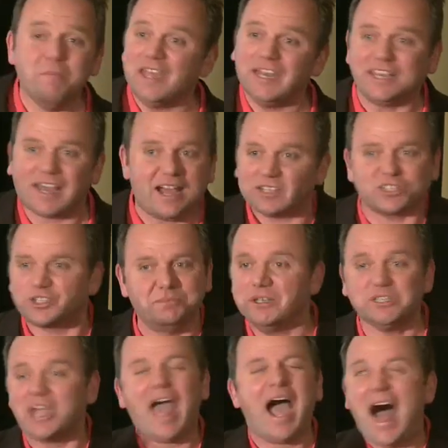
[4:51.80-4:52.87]
many
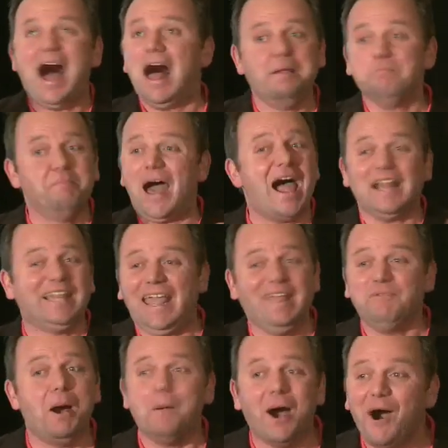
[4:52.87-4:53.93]
customers,
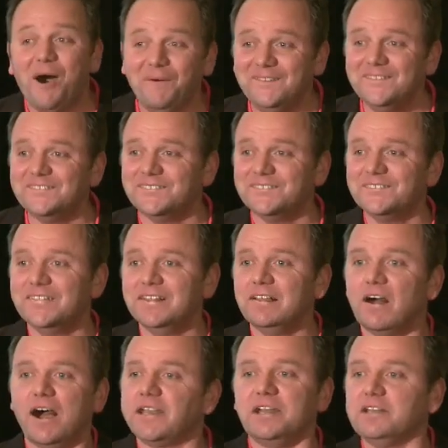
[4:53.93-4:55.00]
unbelievable.
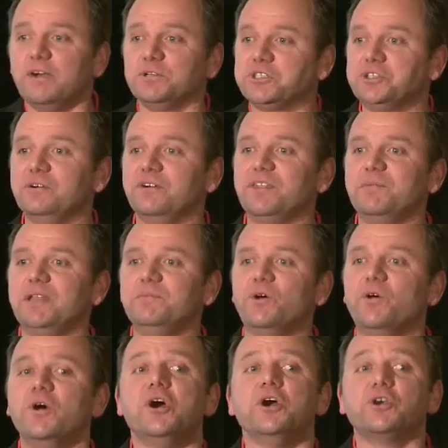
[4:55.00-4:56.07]
I don't know what to do with them
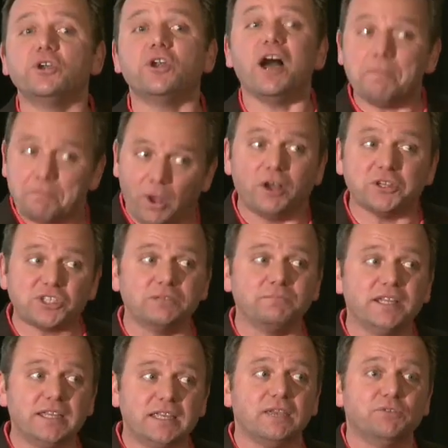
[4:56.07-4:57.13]
anymore. Could I
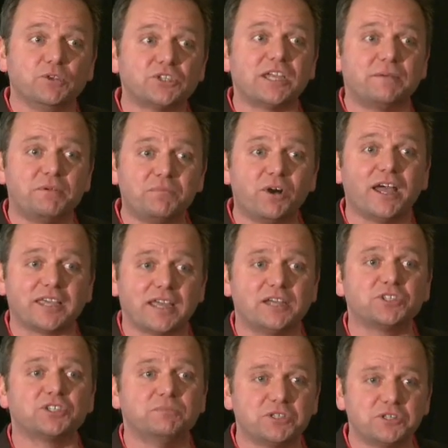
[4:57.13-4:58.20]
possibly give you some of my
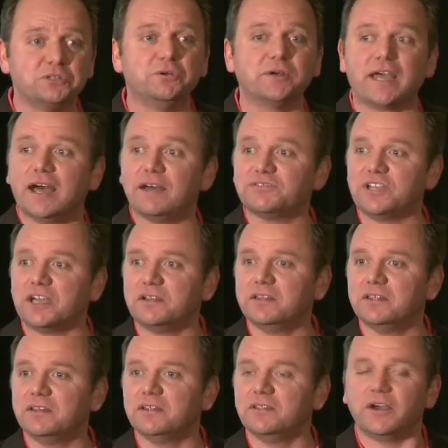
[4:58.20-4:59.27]
customers to look after?
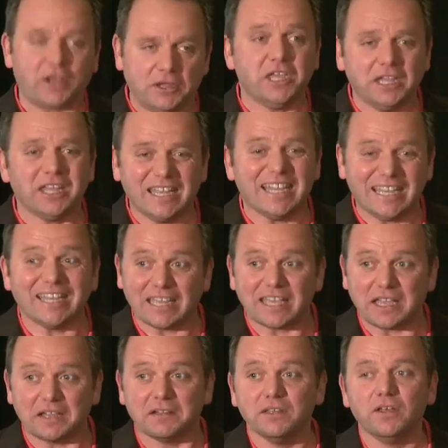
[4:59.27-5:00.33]
I'll go, yeah, yeah, yeah, yeah,
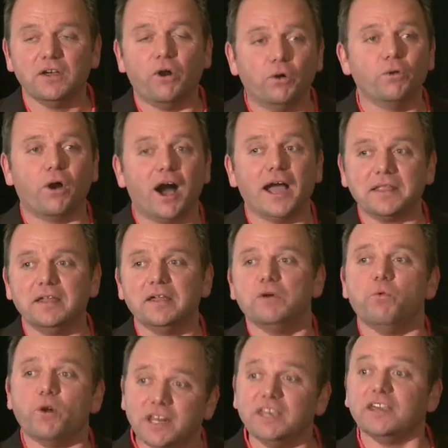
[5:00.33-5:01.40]
yeah. All right.
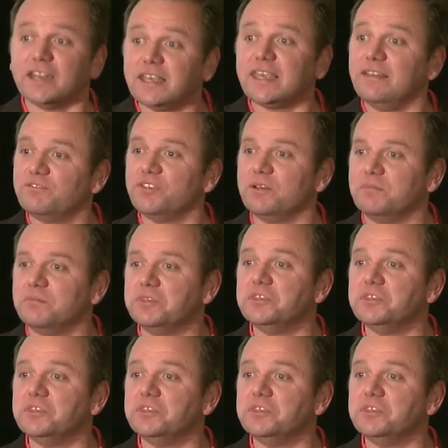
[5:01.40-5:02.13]
What are you going to give them?